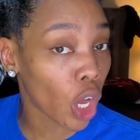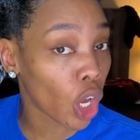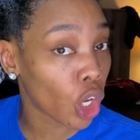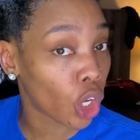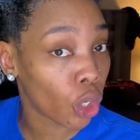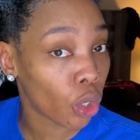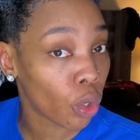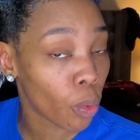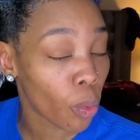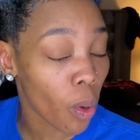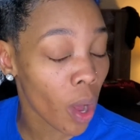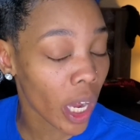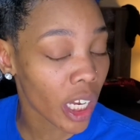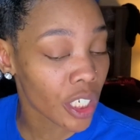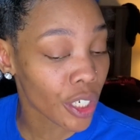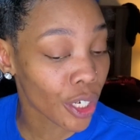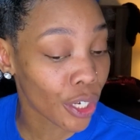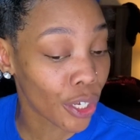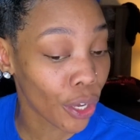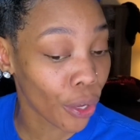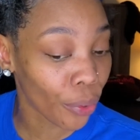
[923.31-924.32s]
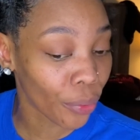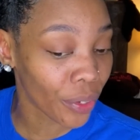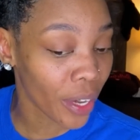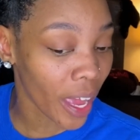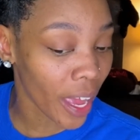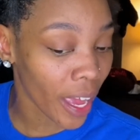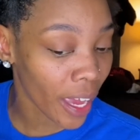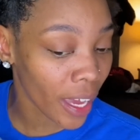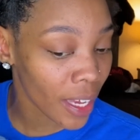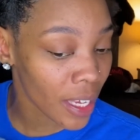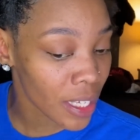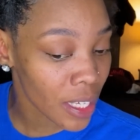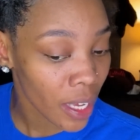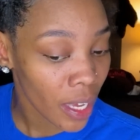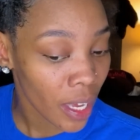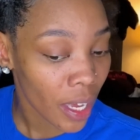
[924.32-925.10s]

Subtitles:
old wash and go days,